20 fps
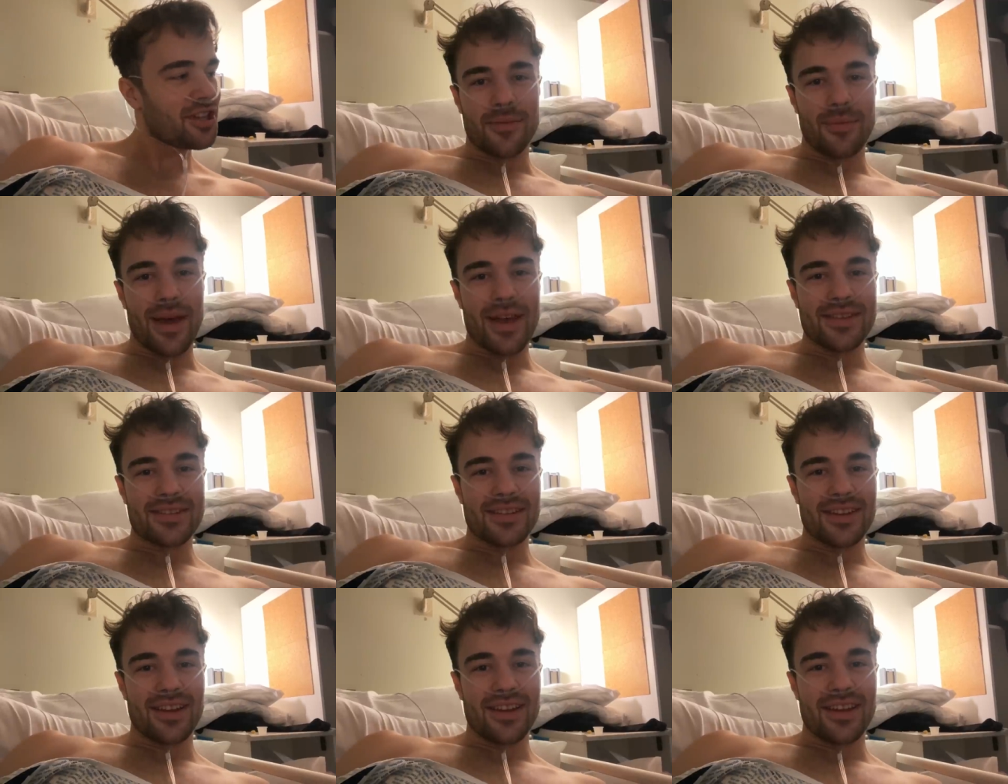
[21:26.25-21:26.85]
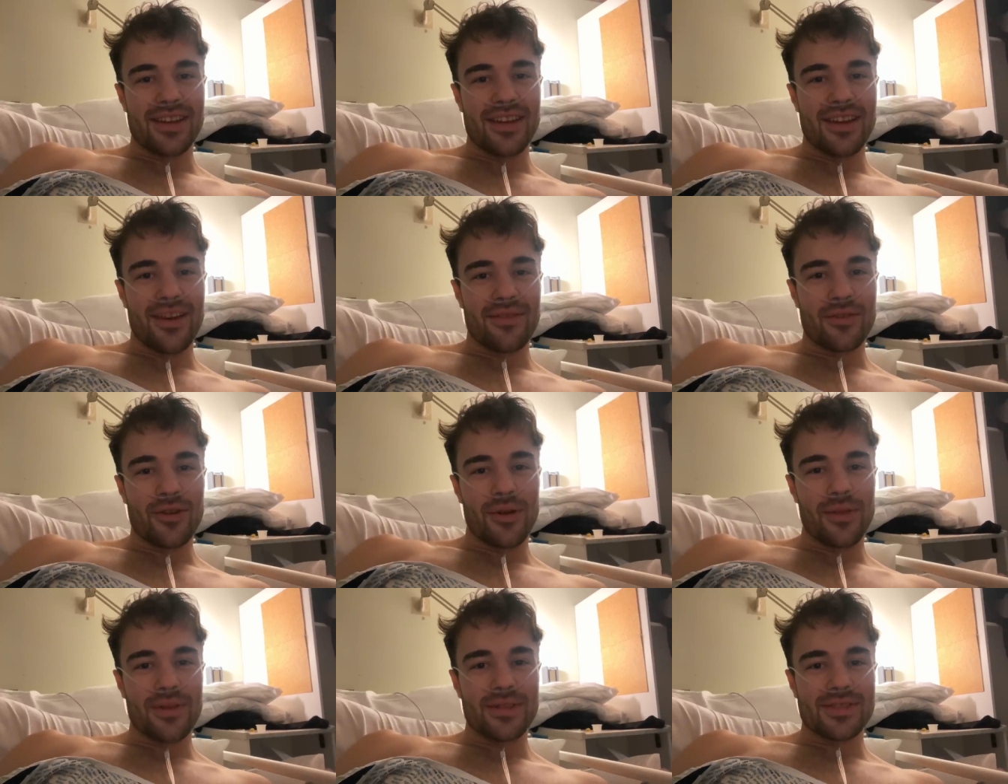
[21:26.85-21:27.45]
Basically, I've
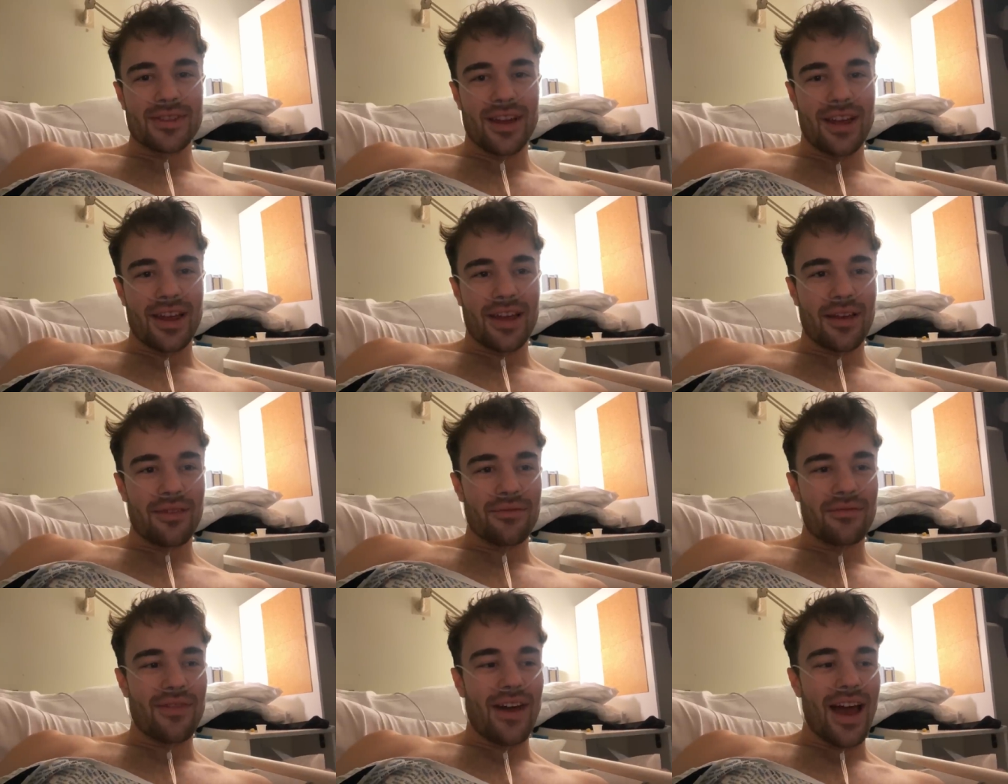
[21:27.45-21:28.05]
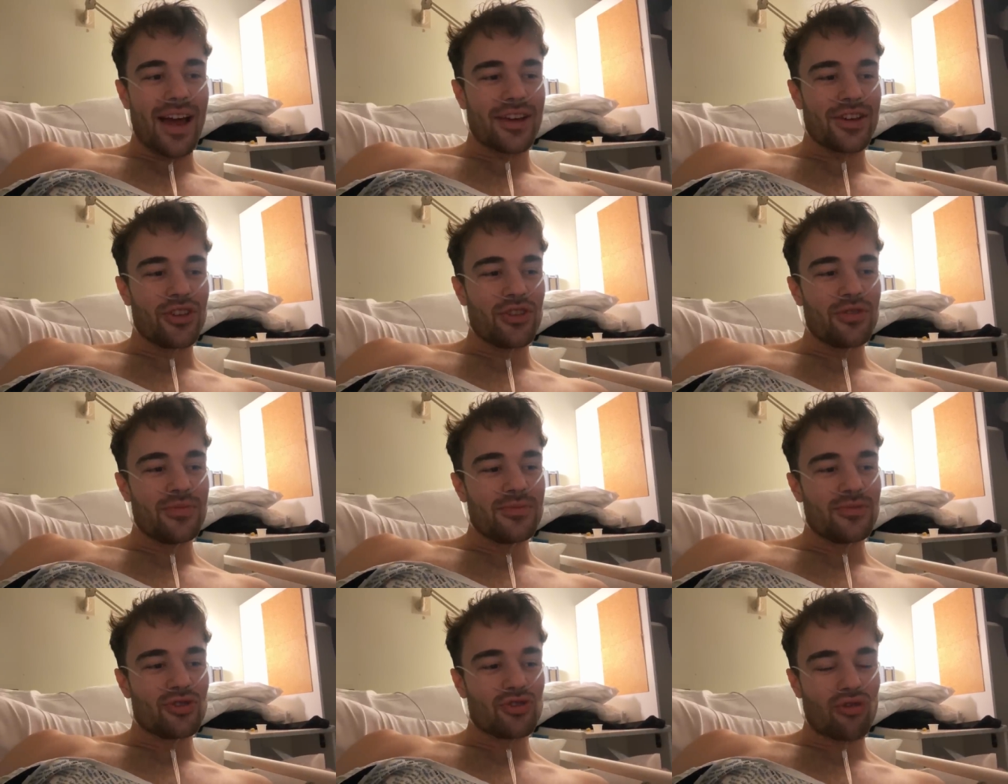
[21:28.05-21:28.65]
got this like
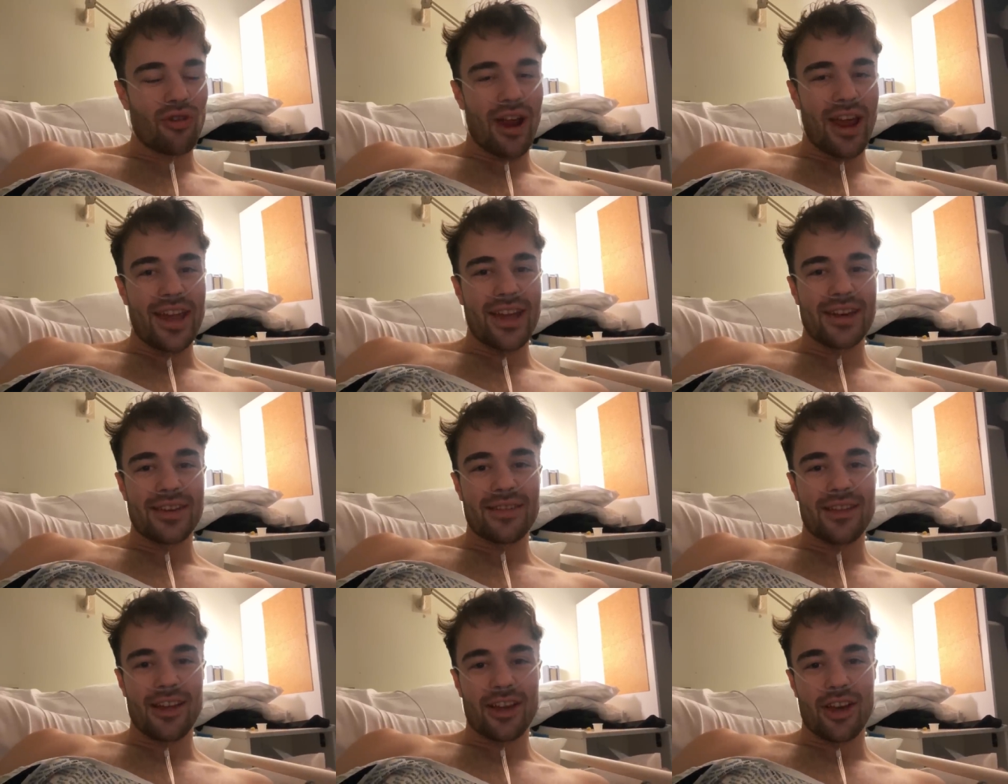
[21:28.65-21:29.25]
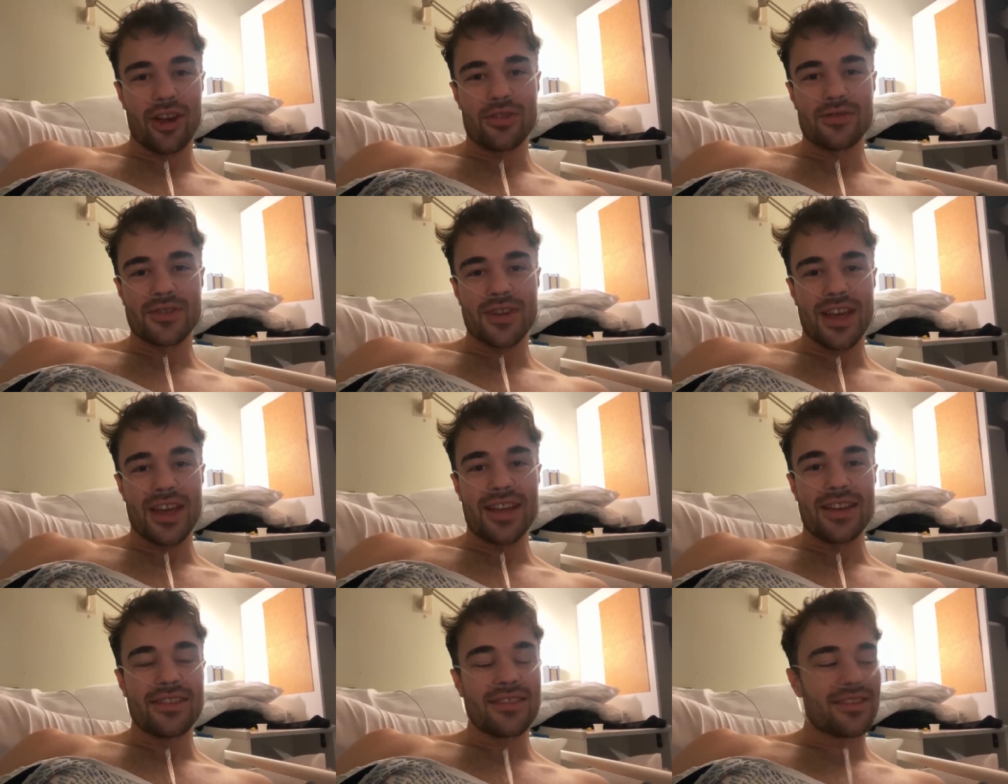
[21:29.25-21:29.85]
vacuum drain that goes
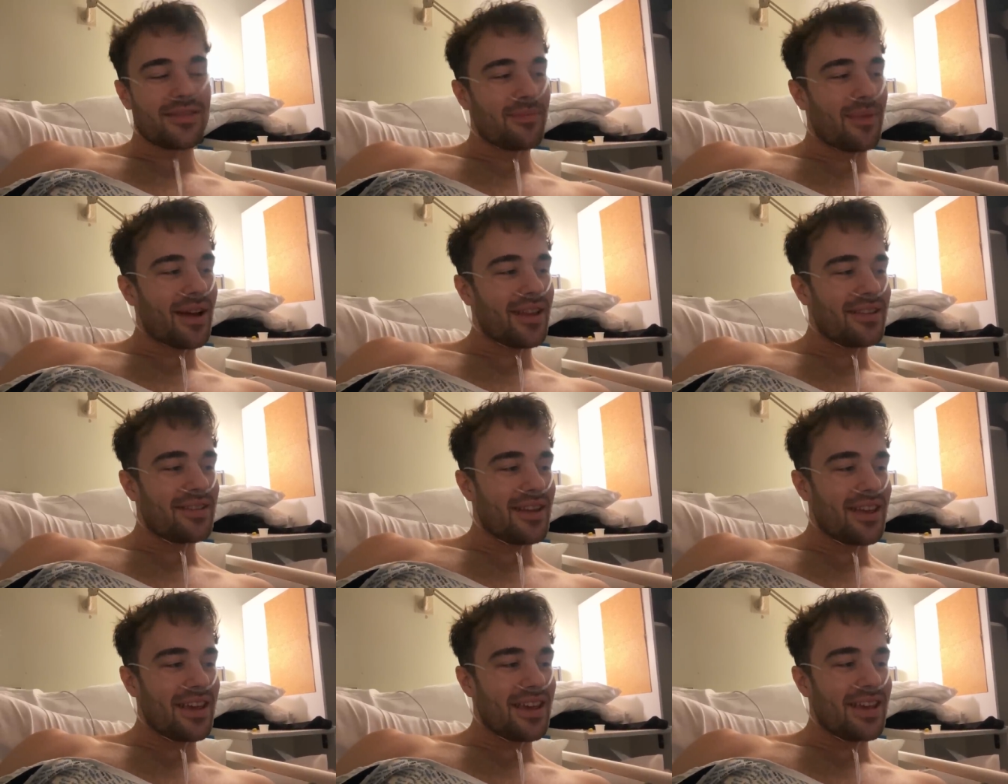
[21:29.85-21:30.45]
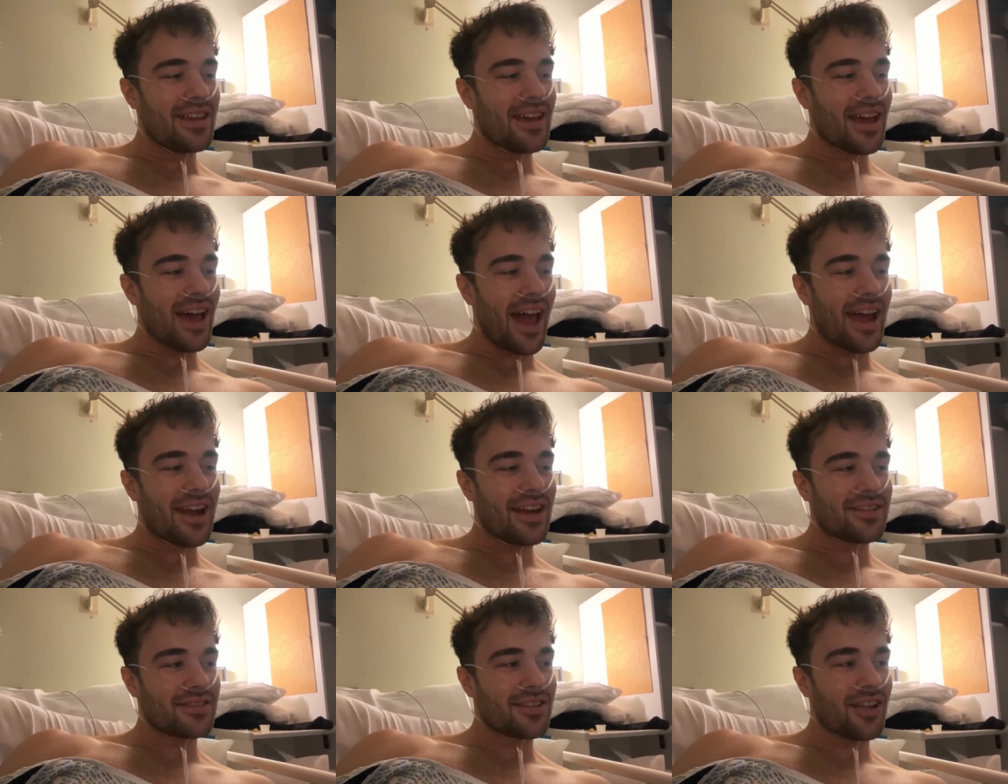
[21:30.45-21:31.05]
into my knee
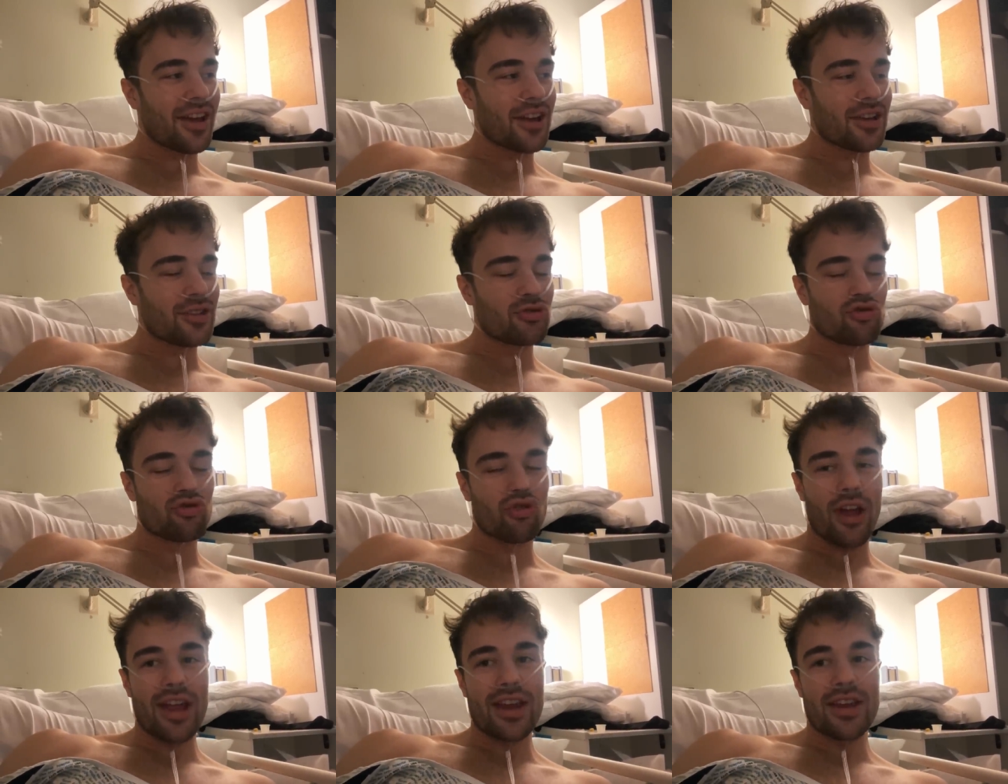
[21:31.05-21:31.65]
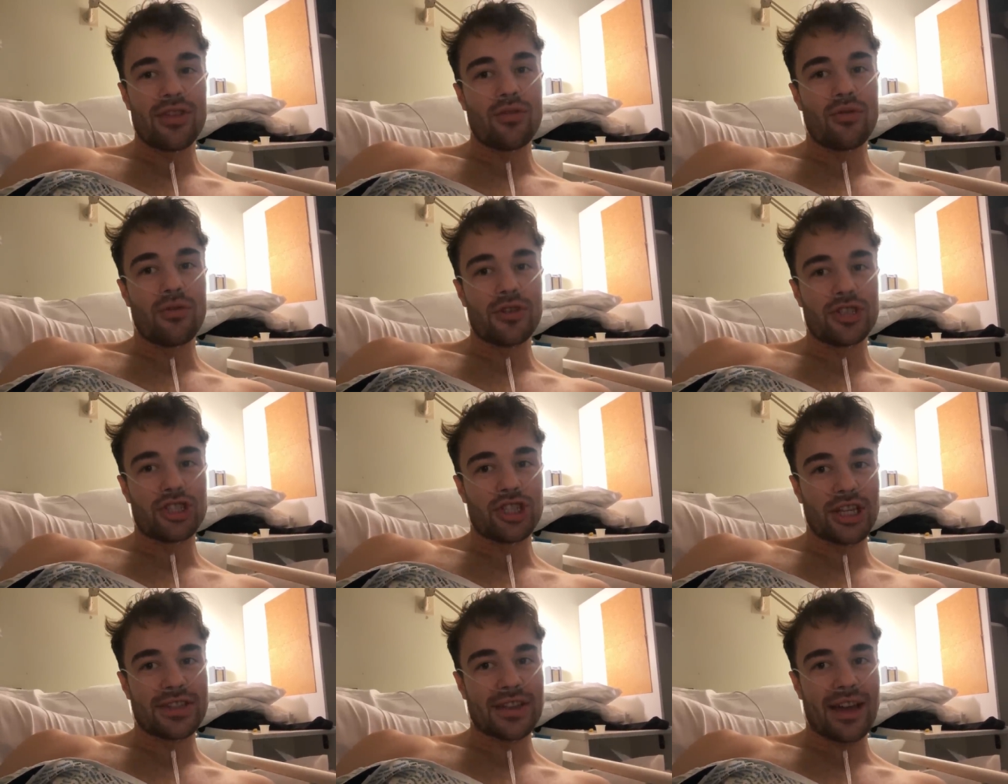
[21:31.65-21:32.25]
and it's like draining all the
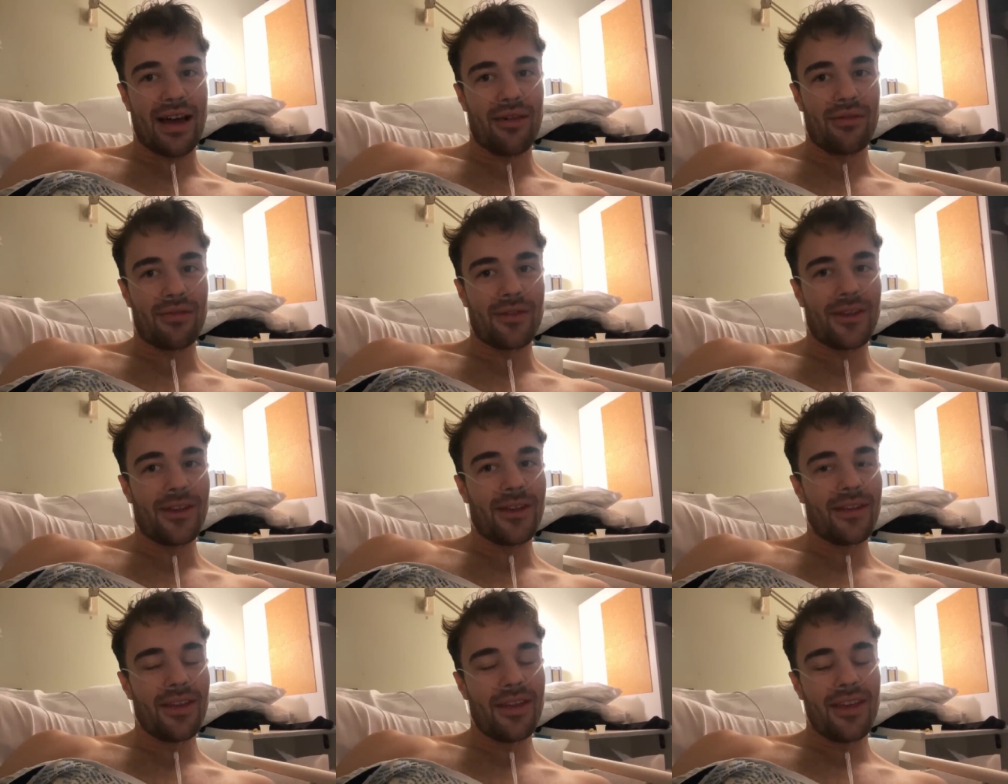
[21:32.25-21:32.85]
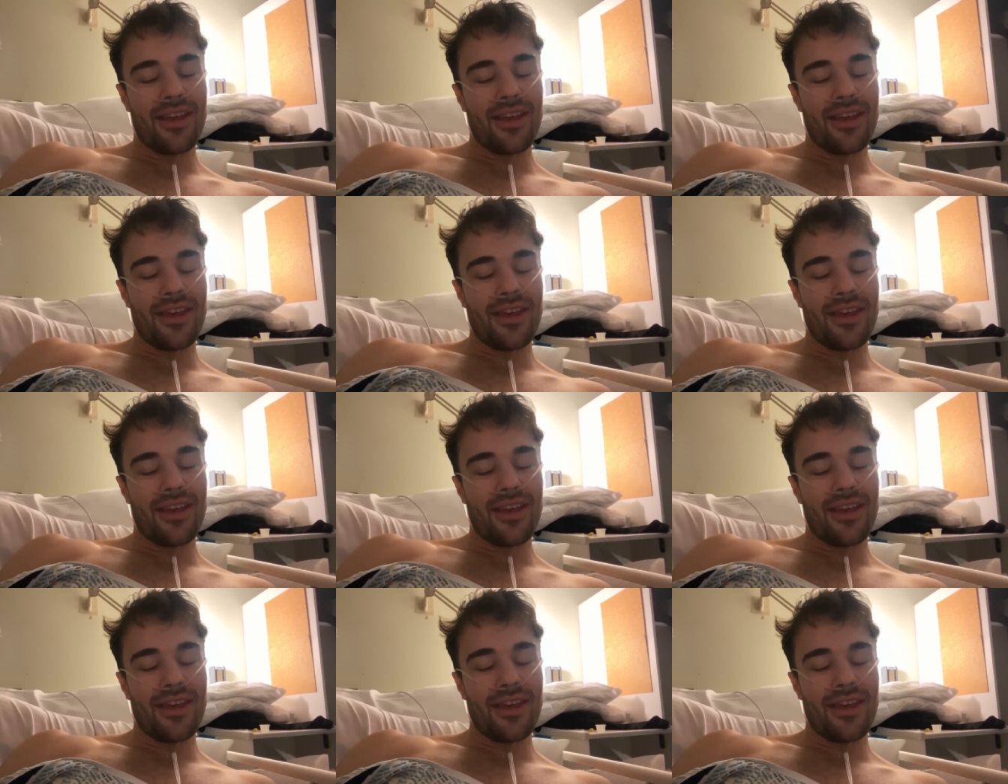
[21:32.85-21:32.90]
shit out of it.